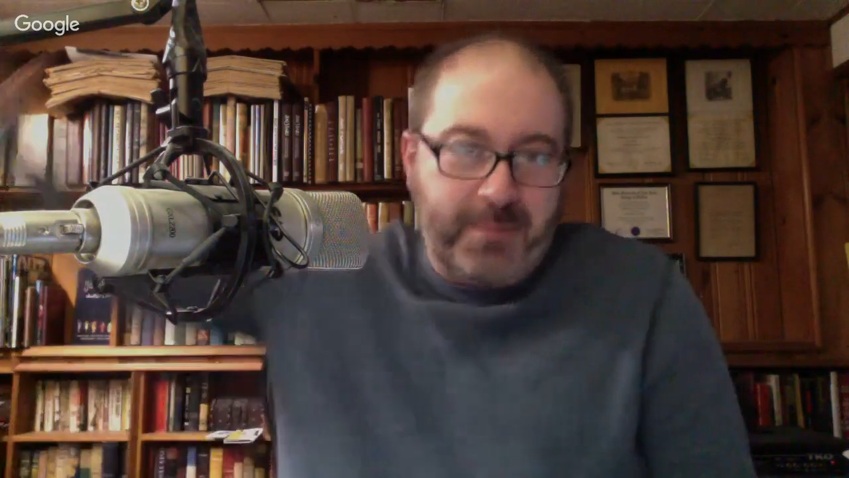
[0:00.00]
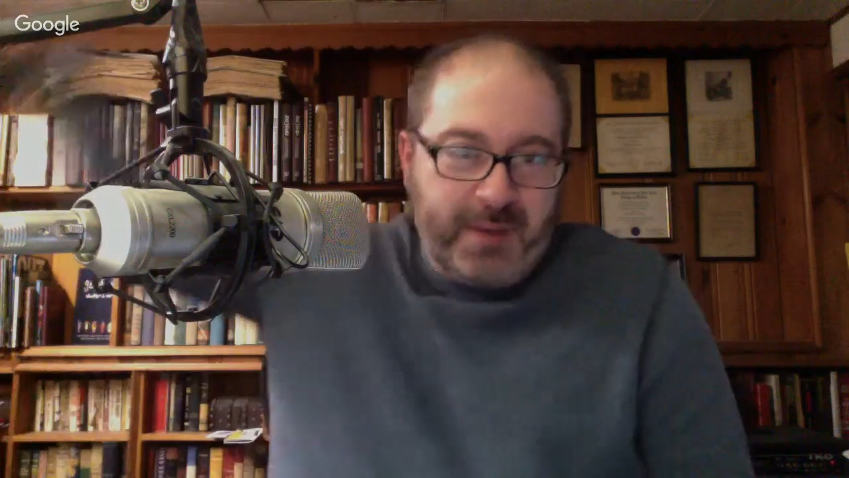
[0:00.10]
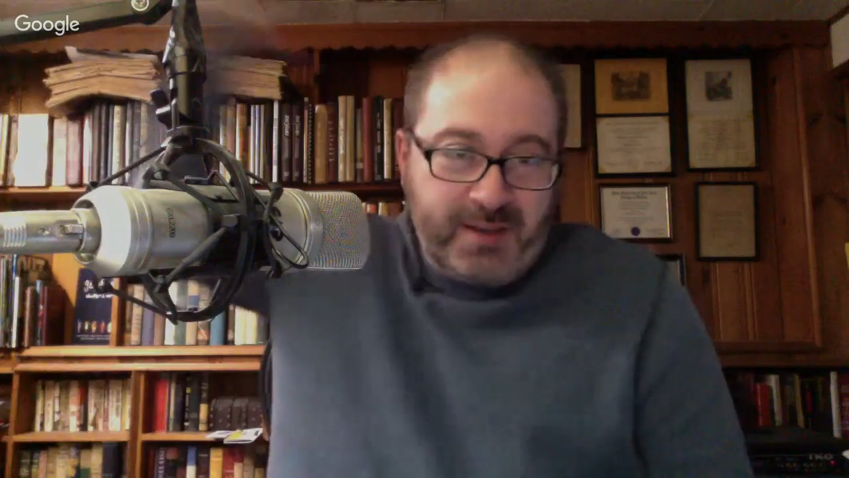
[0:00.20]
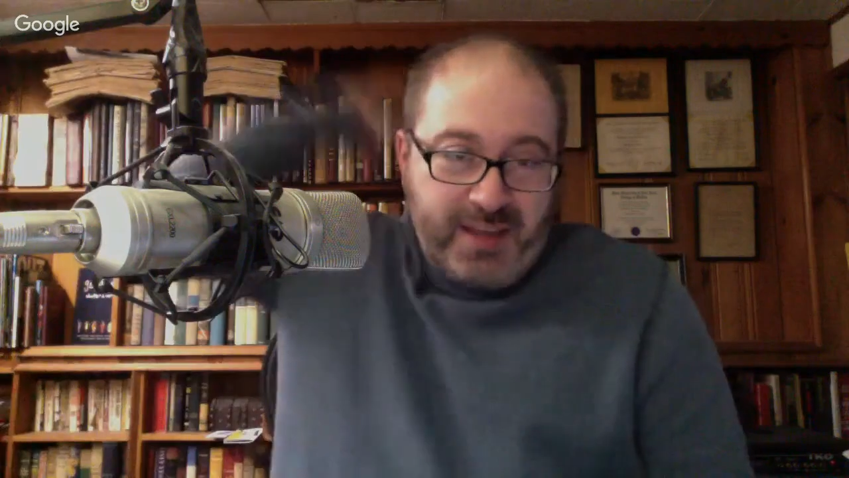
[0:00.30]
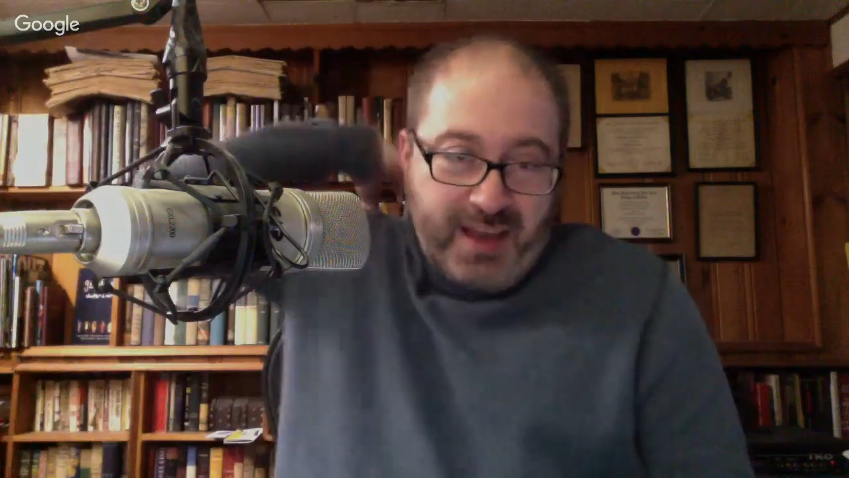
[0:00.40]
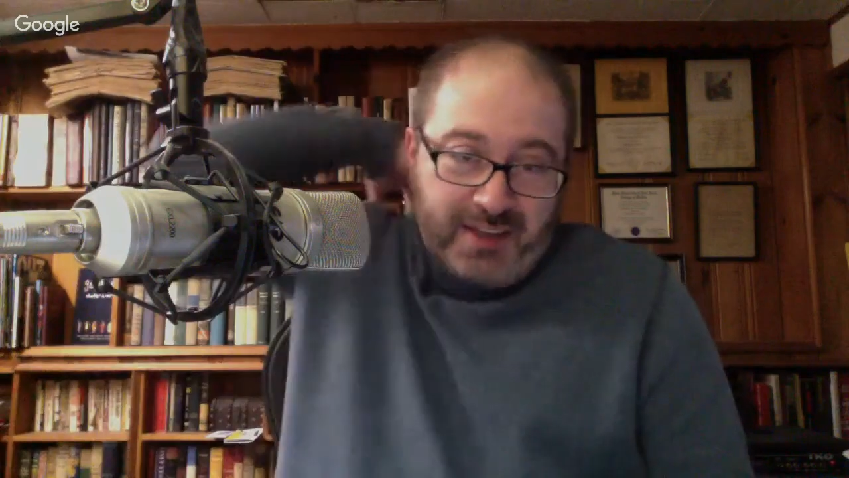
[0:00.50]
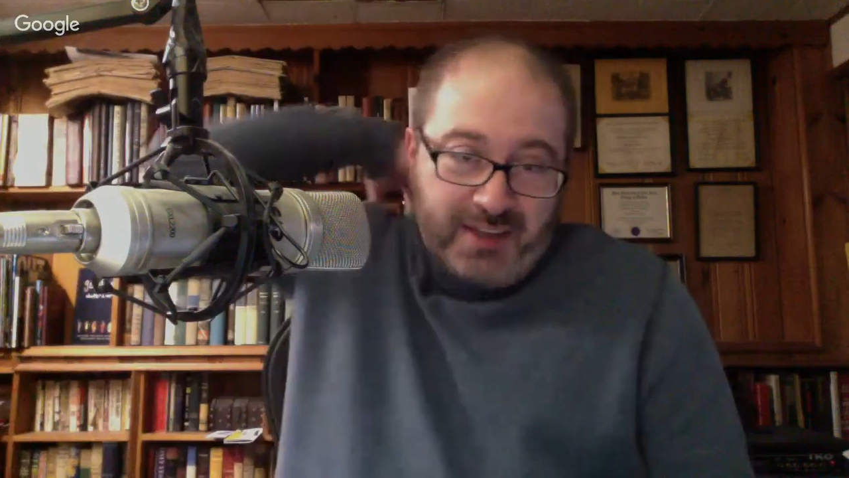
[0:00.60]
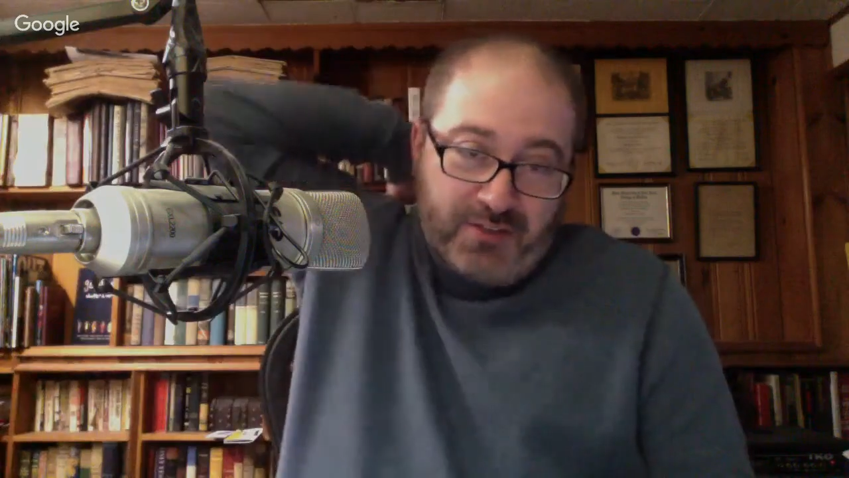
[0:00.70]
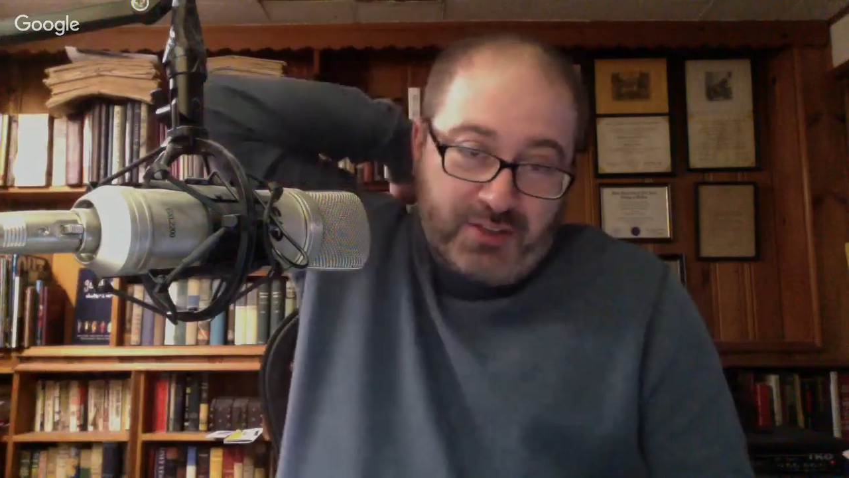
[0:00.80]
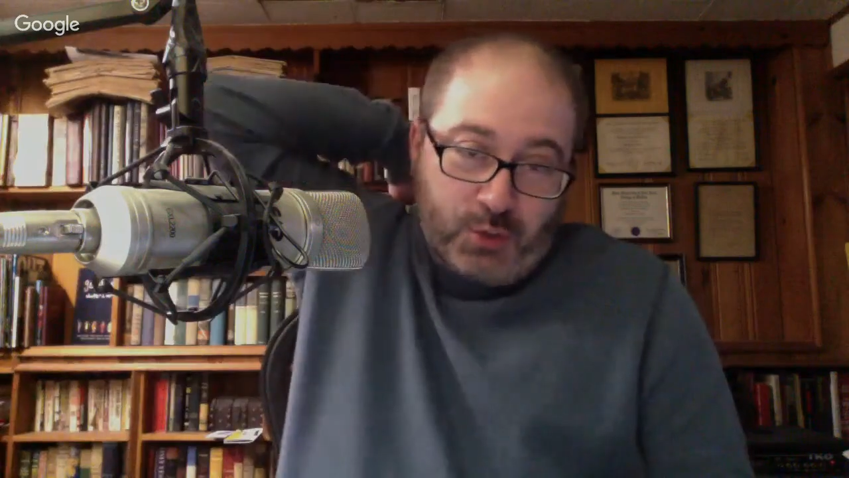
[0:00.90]
because I
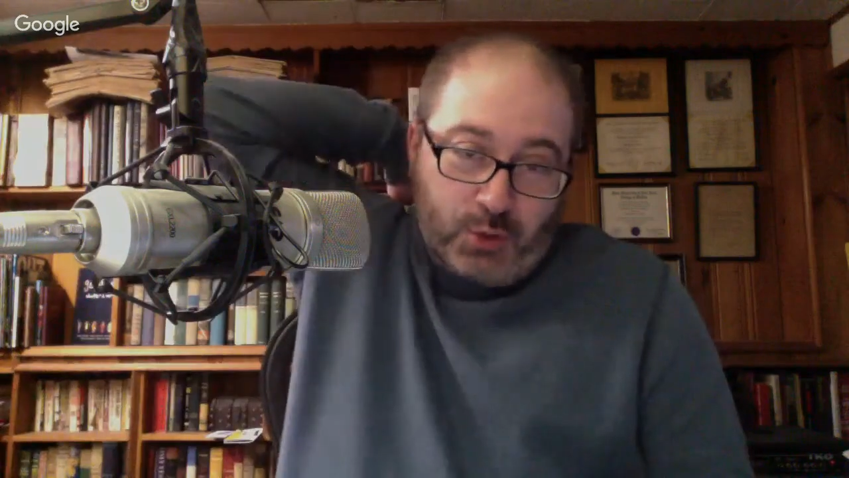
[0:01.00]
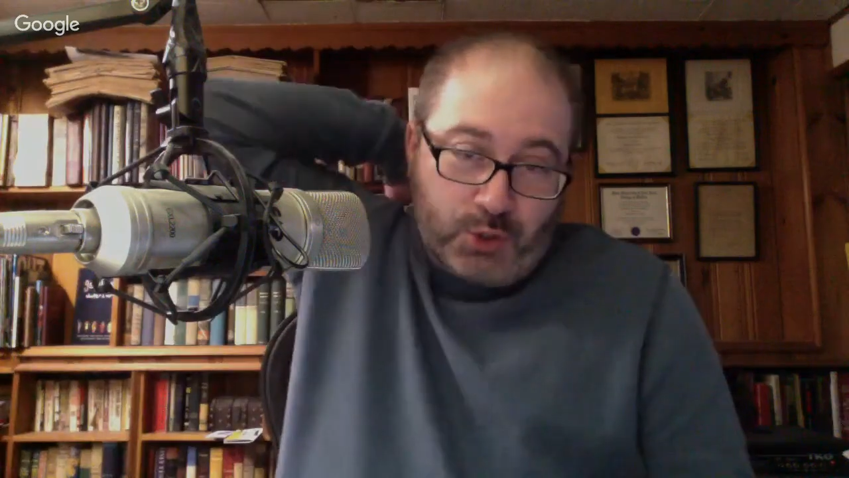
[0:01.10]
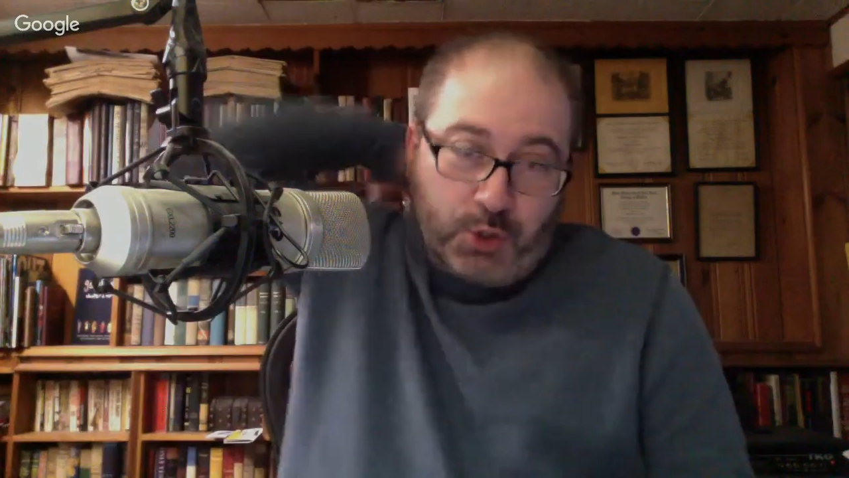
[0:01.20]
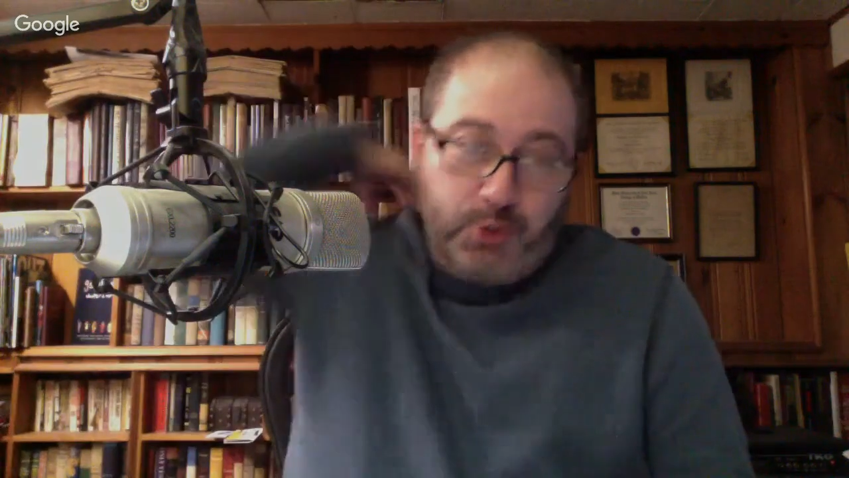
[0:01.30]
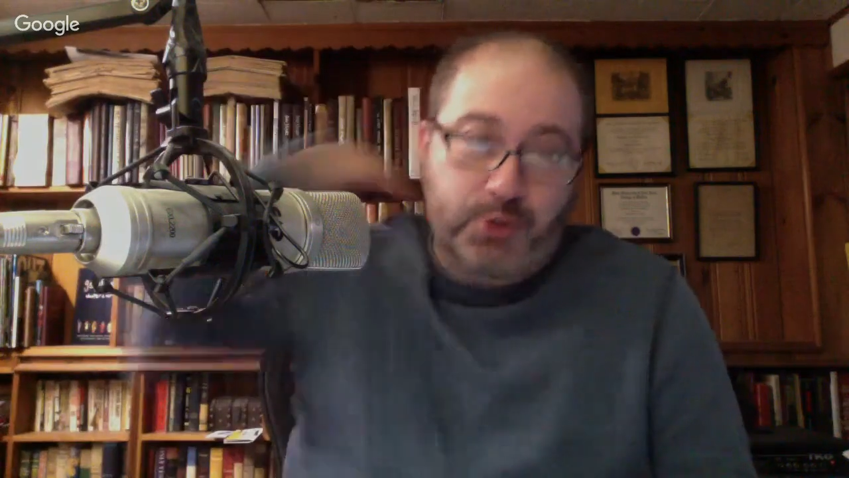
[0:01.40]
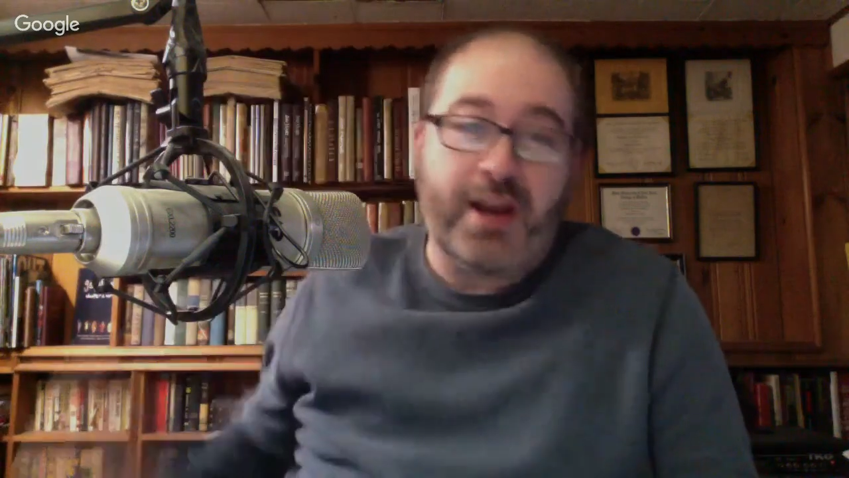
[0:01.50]
actually have a sore shoulder